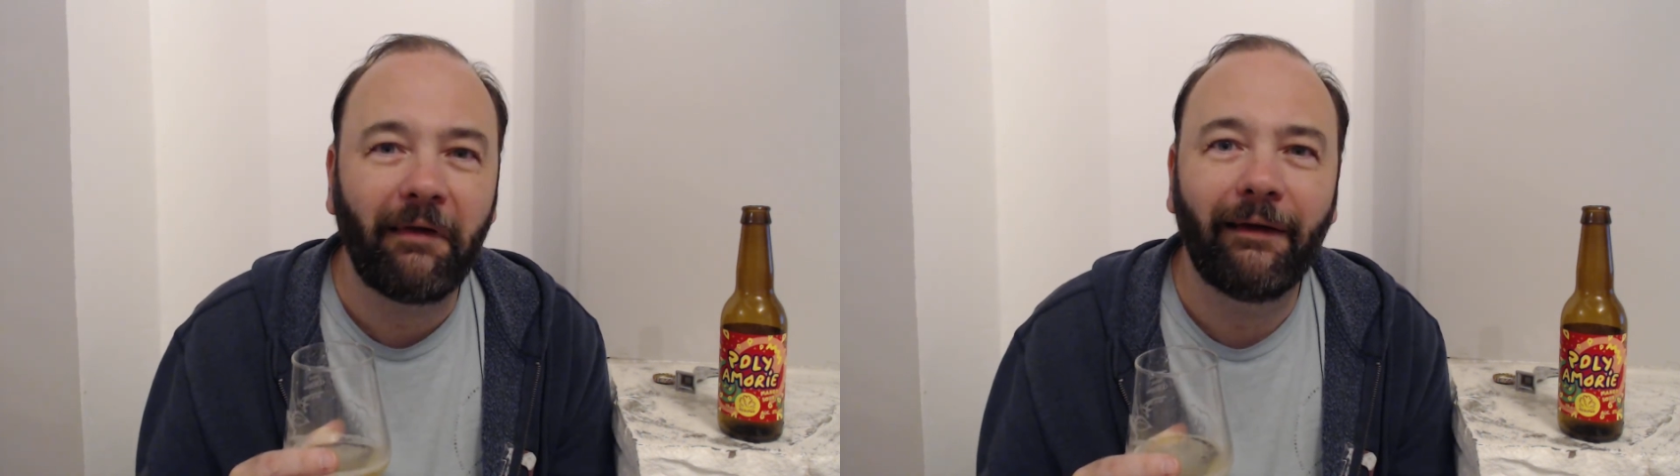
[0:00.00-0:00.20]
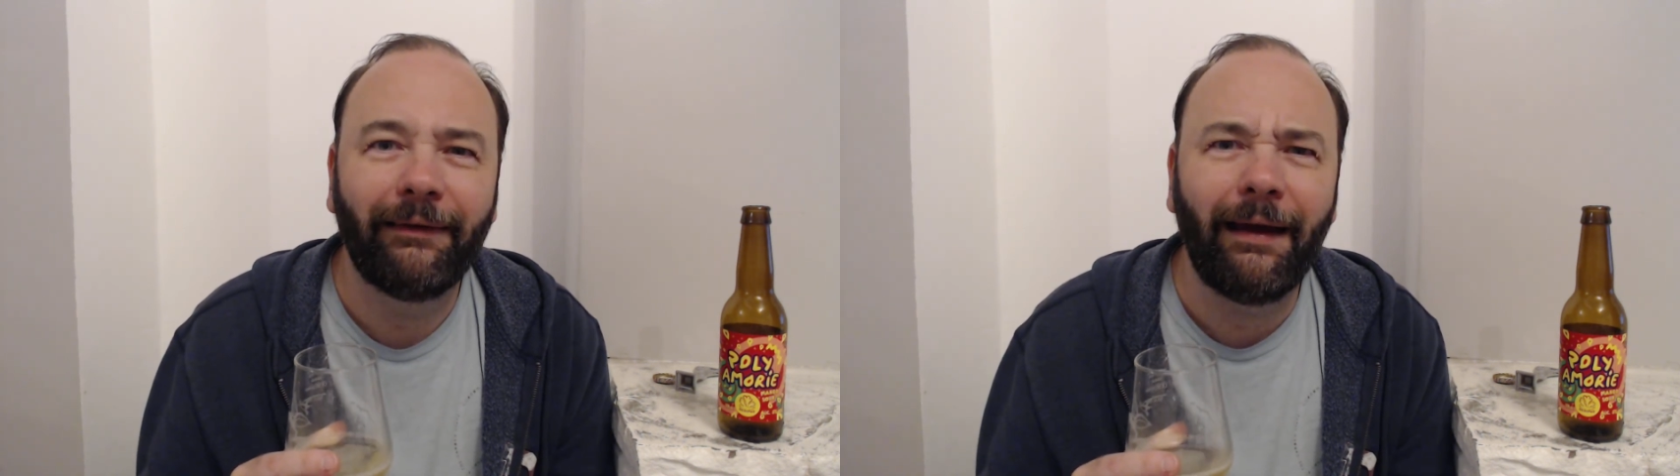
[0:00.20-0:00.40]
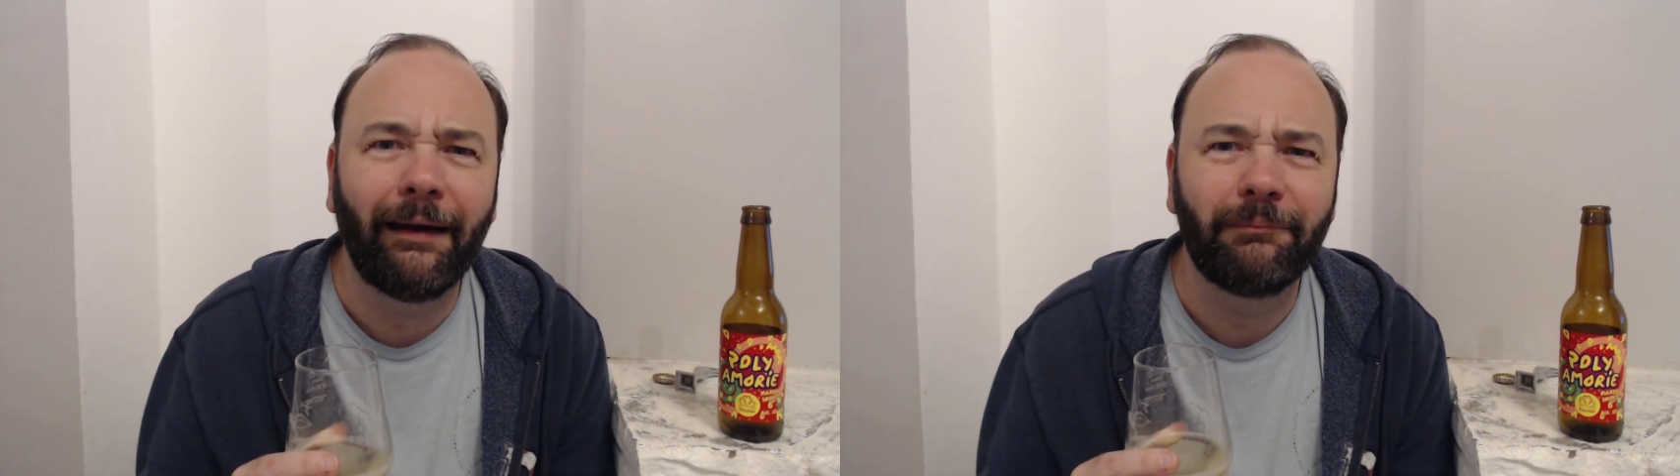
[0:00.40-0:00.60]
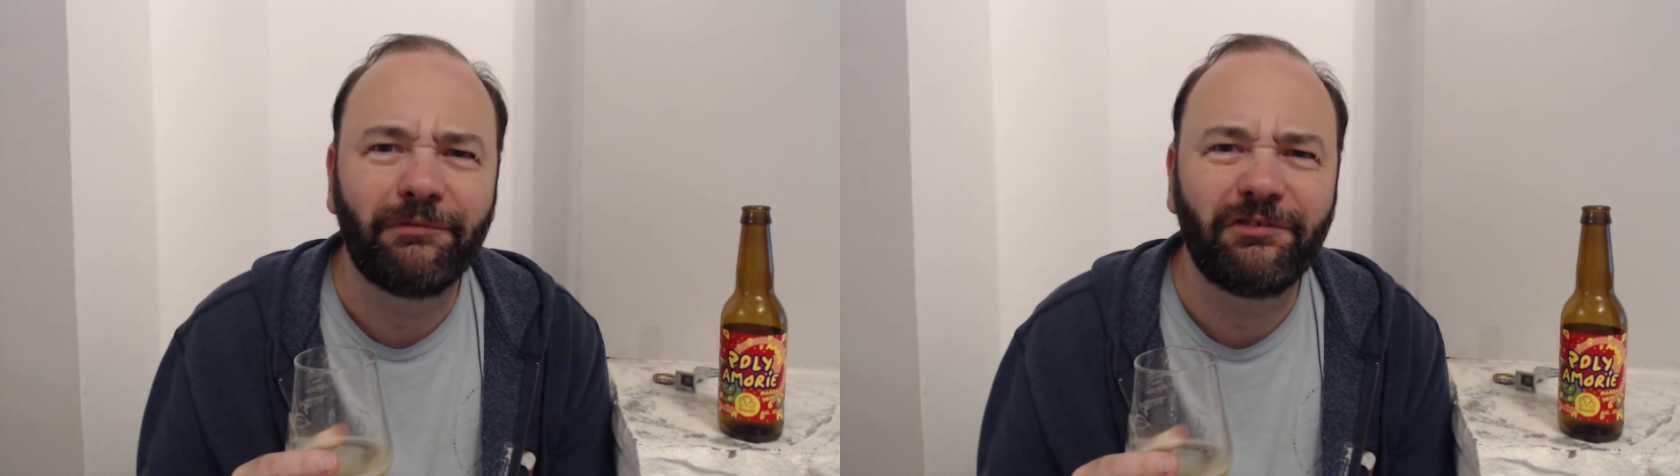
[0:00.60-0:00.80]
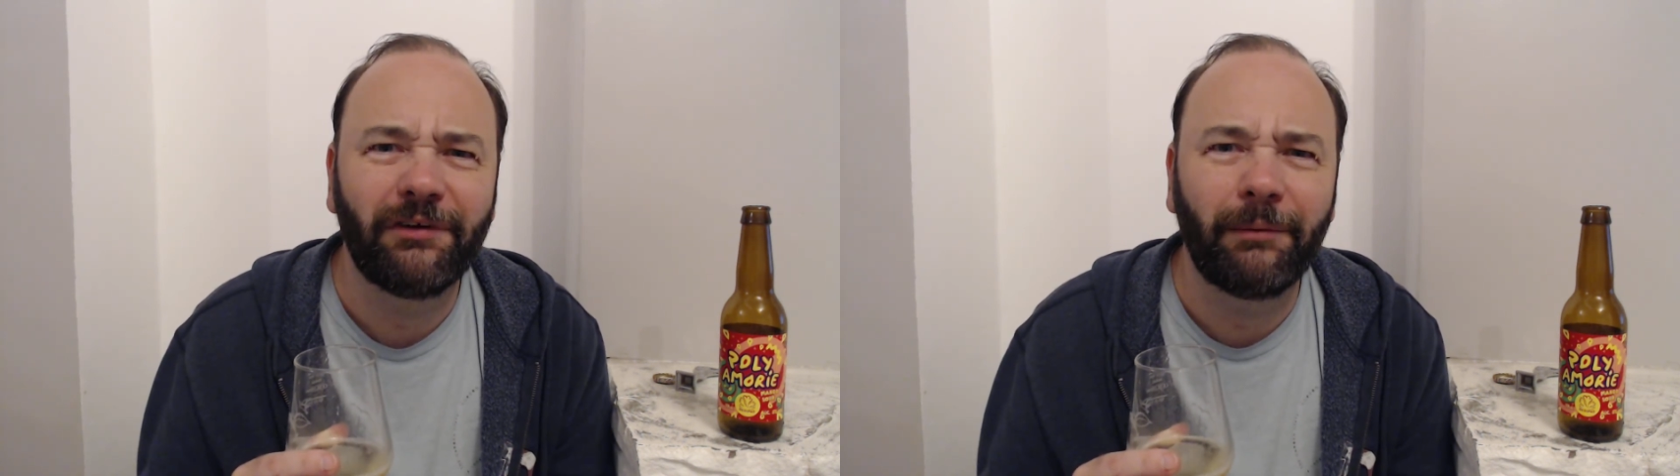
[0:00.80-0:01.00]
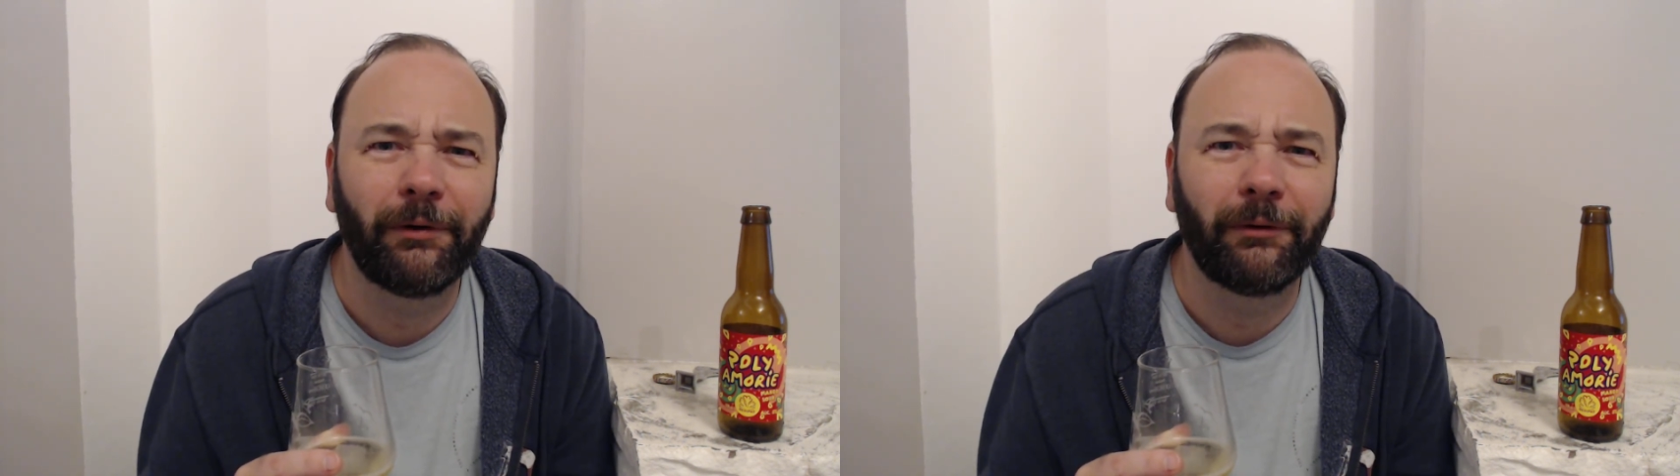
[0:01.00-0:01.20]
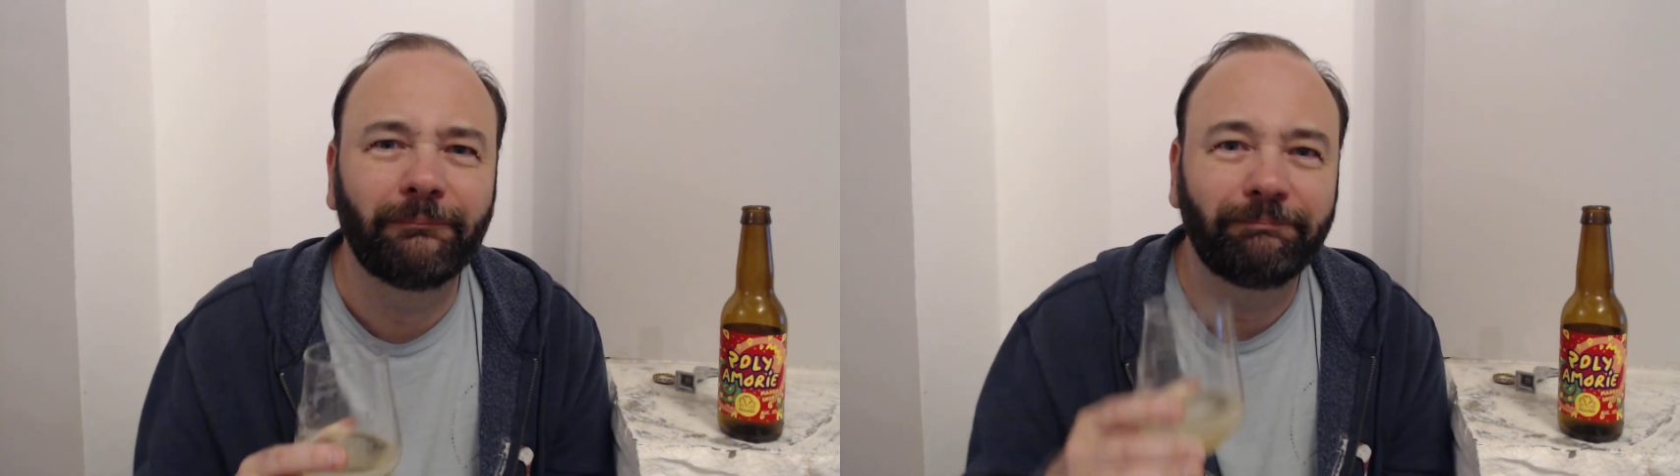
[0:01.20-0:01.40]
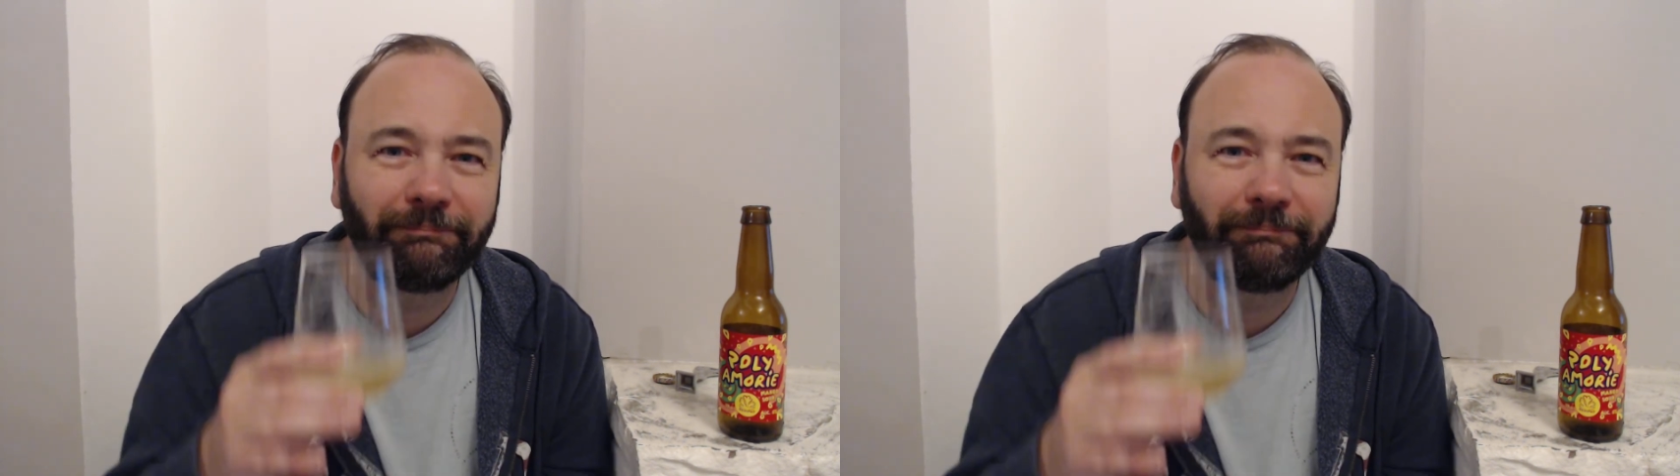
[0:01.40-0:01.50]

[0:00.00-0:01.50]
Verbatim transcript: yeah, shaman.